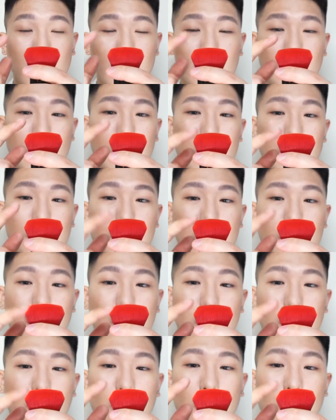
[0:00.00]
there's
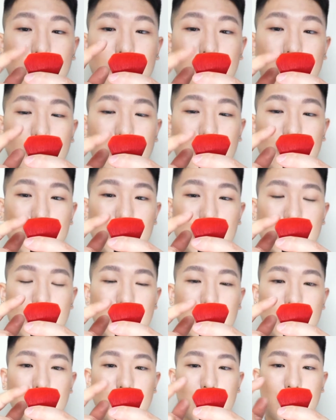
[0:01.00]
a cutting edge
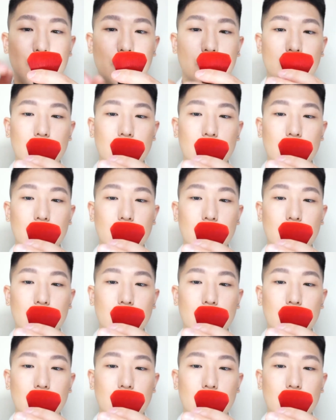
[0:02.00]
here,